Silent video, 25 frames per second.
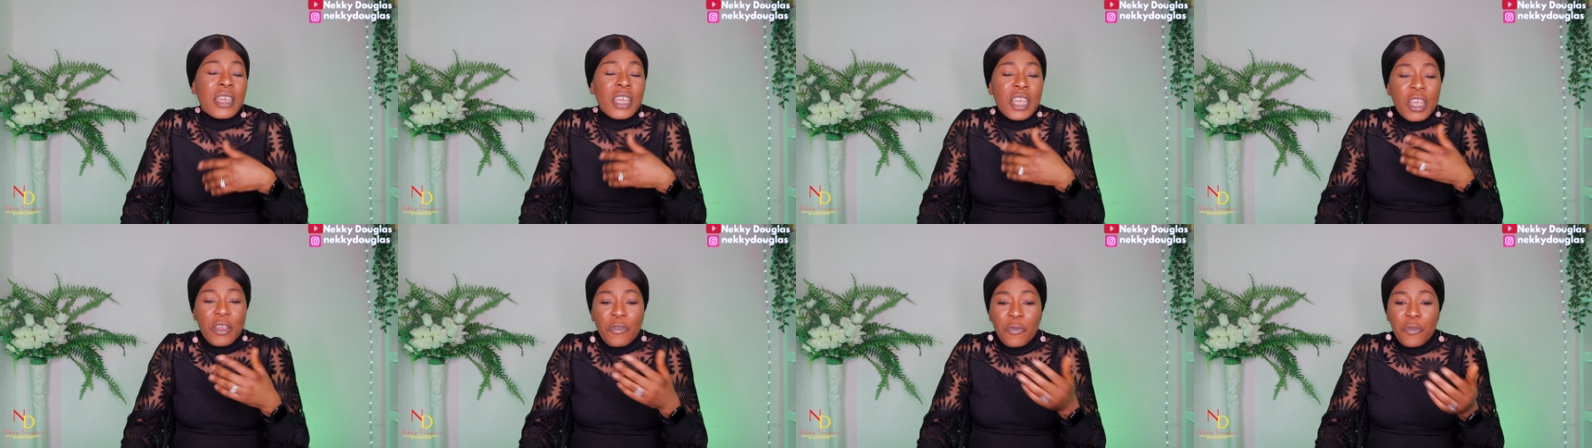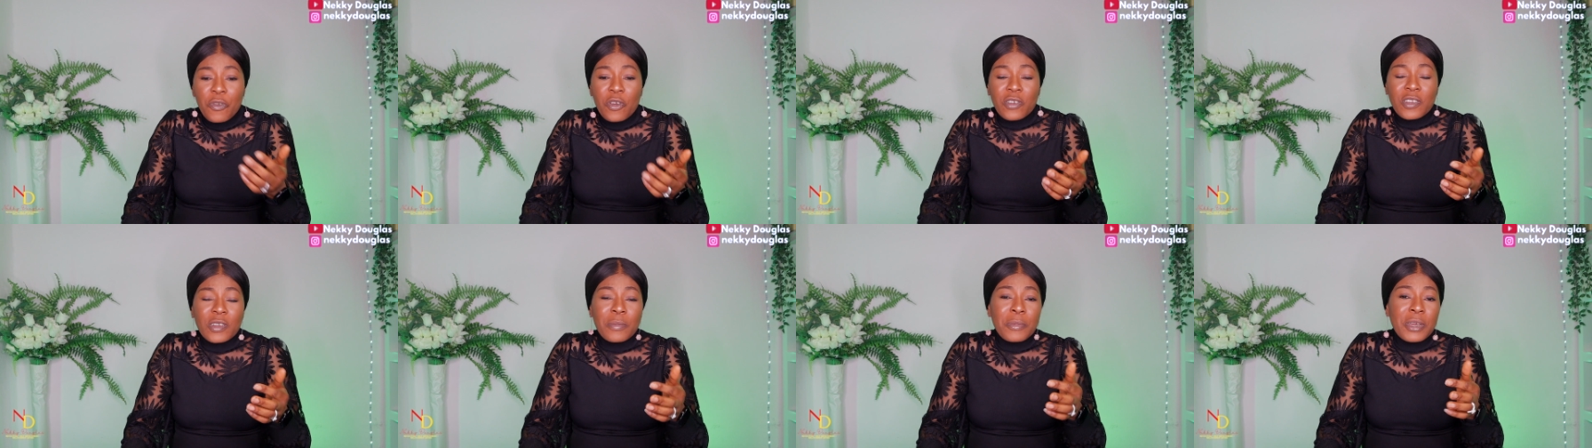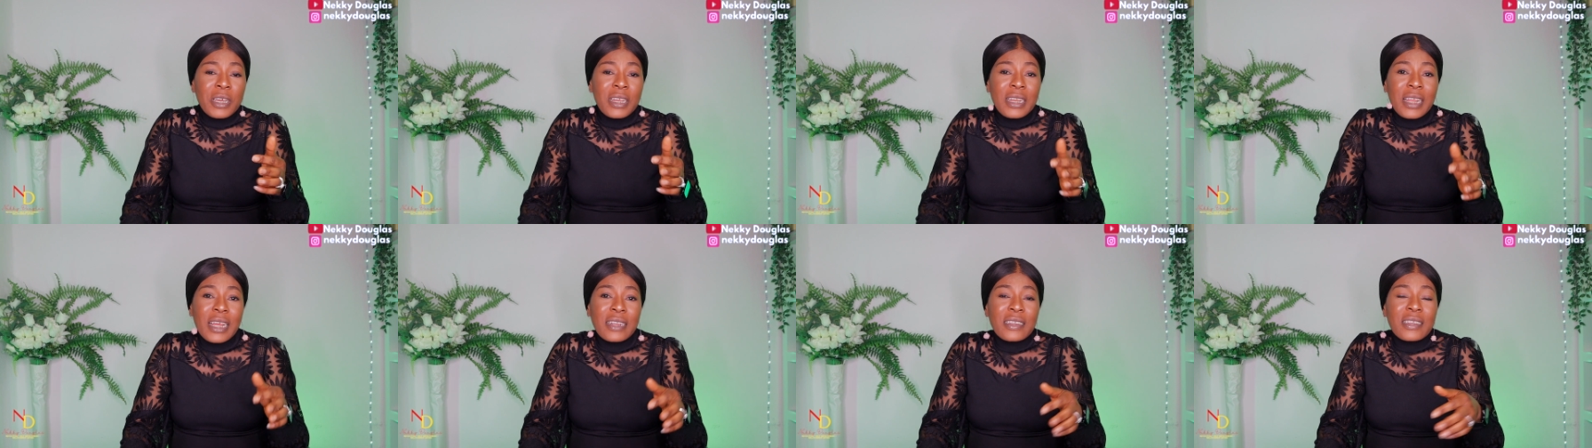if you're
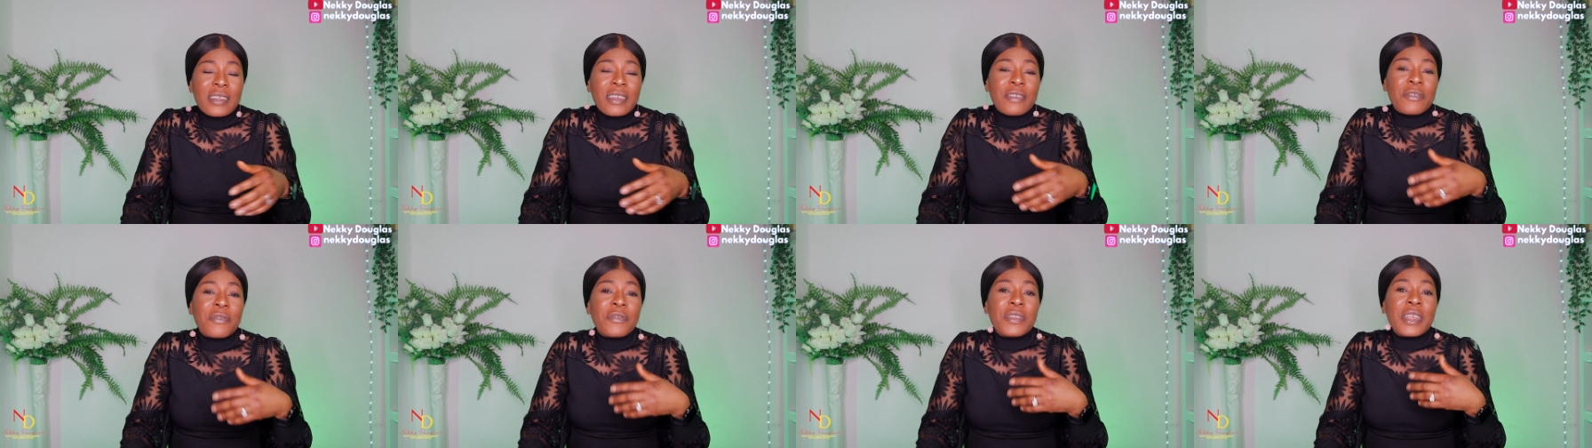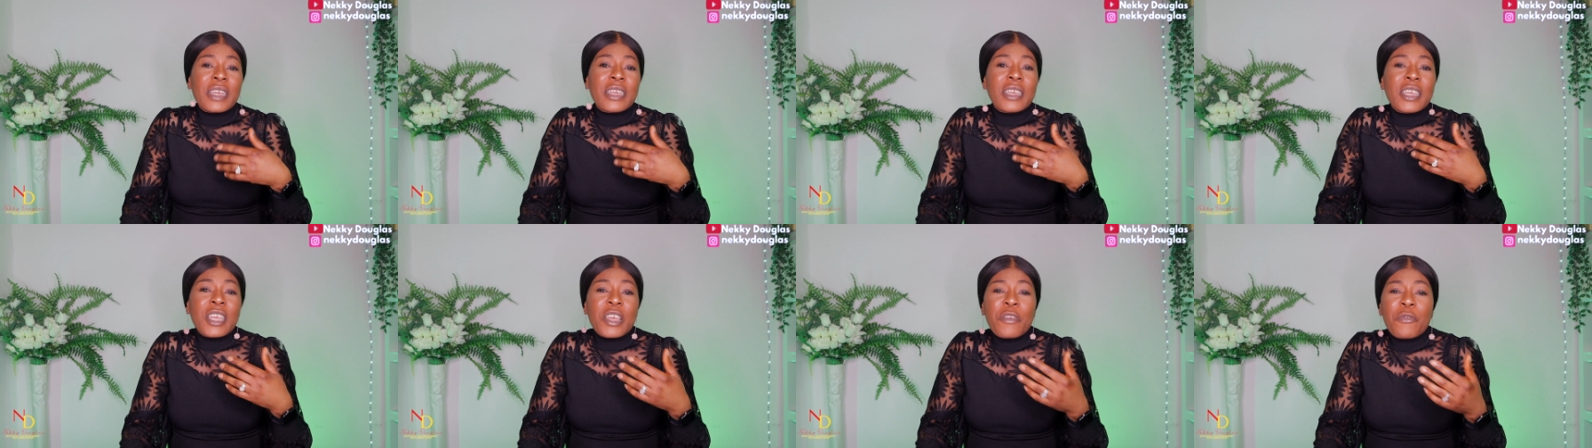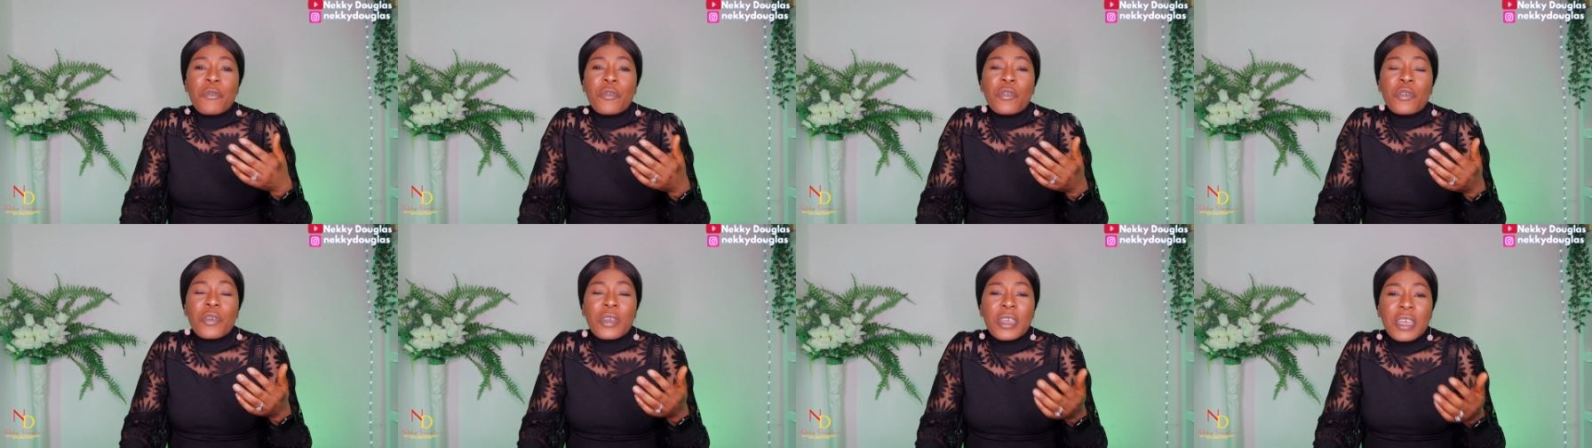somebody that if they
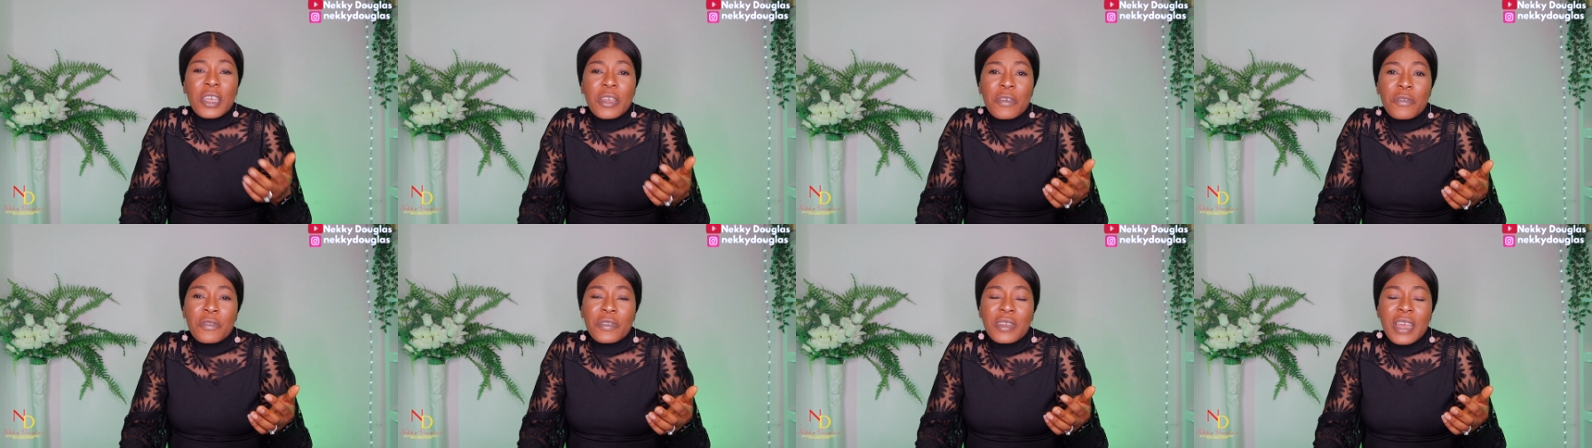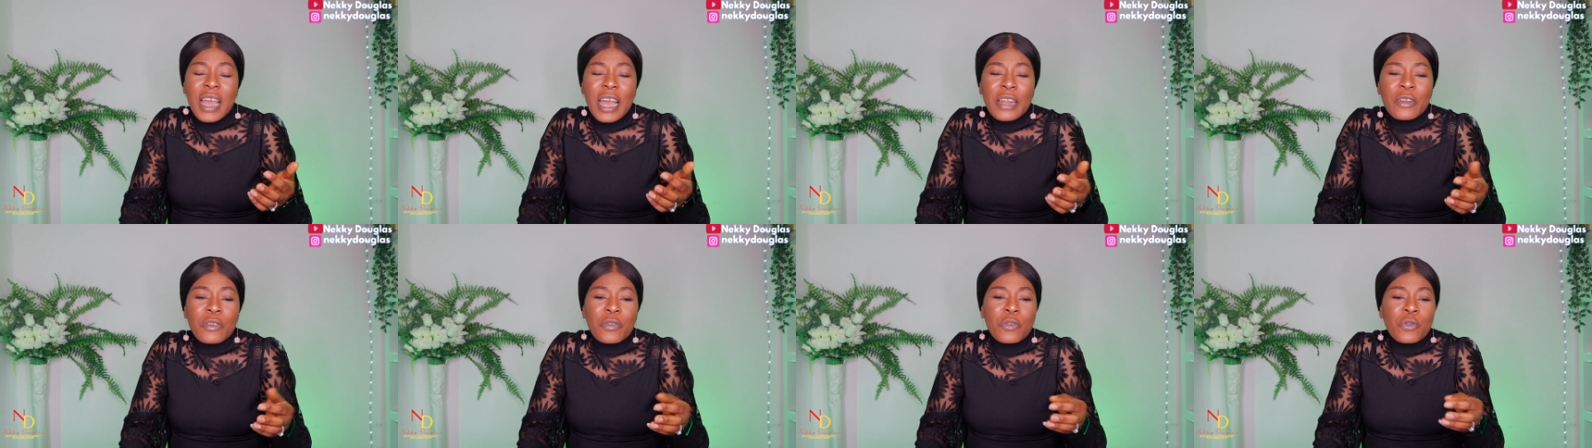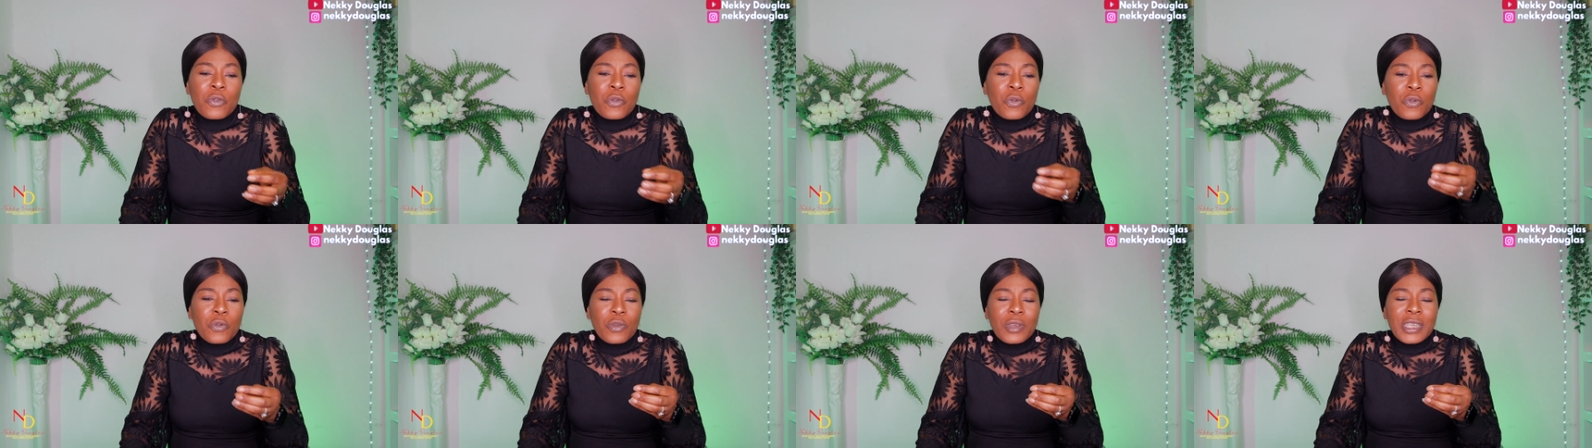give you gift and
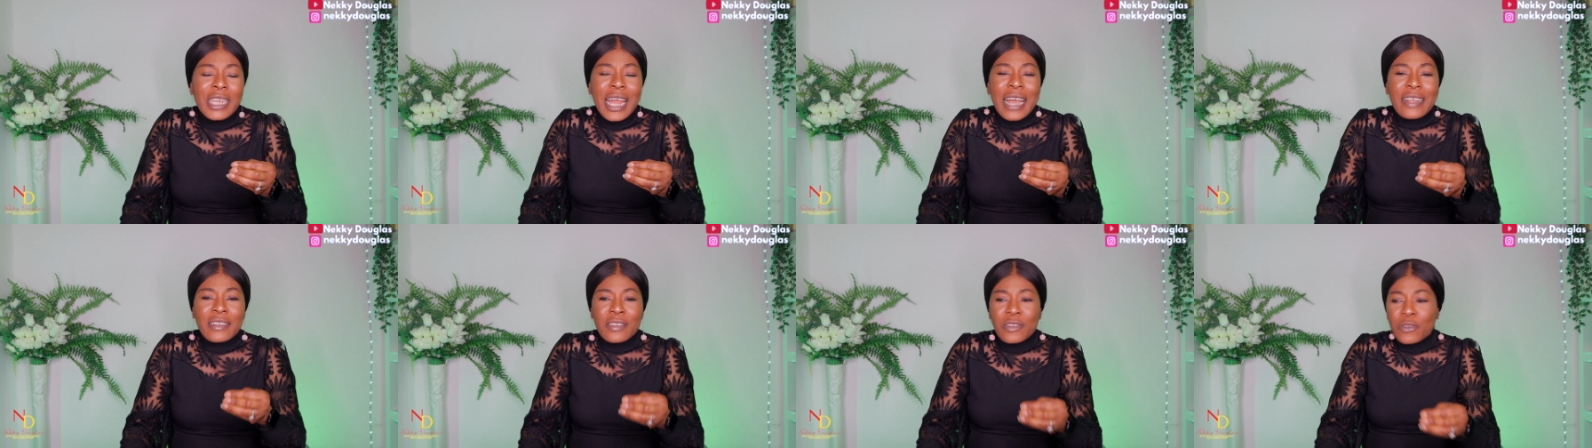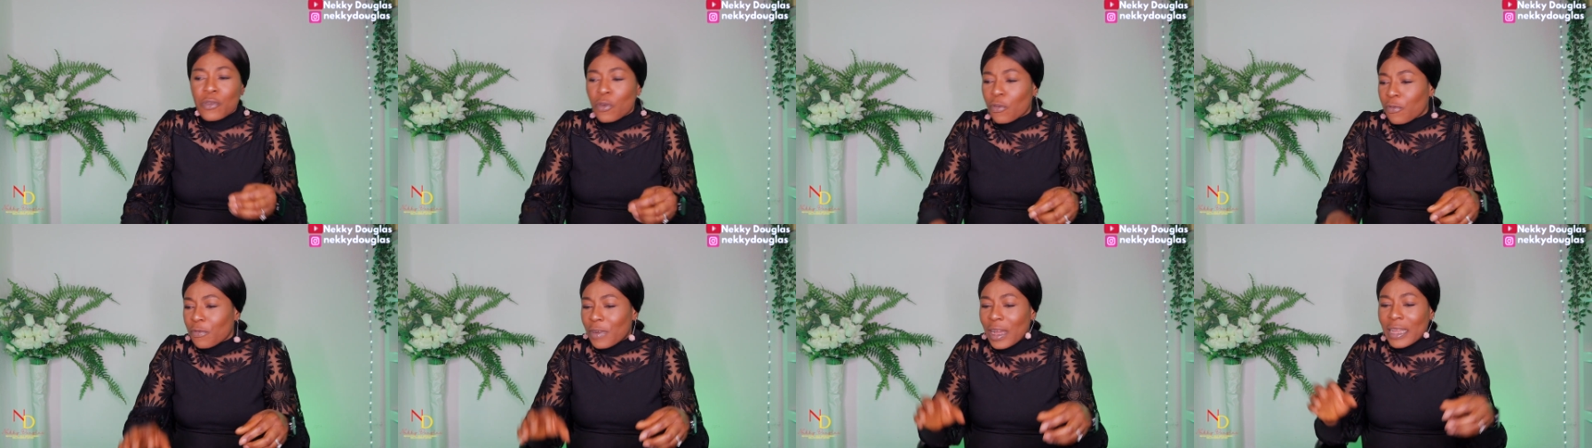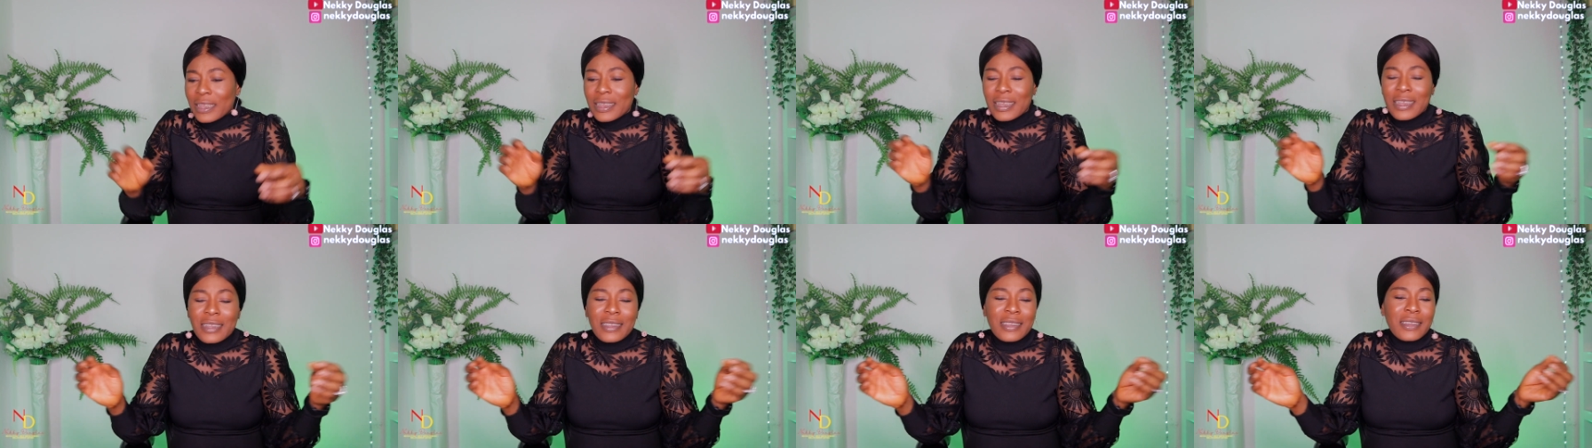you dance
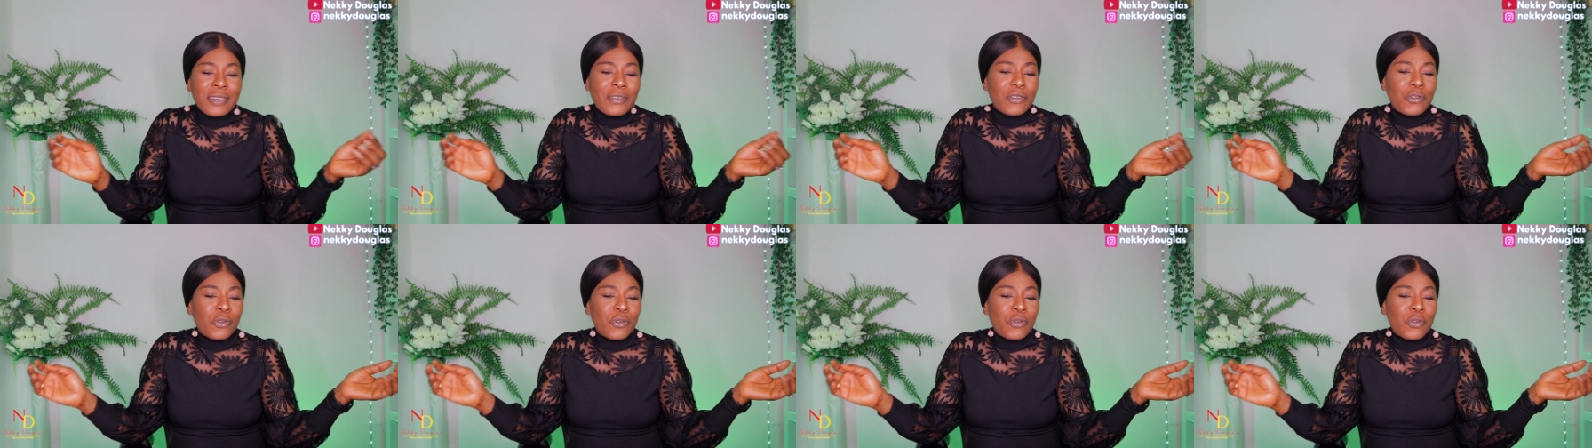over it,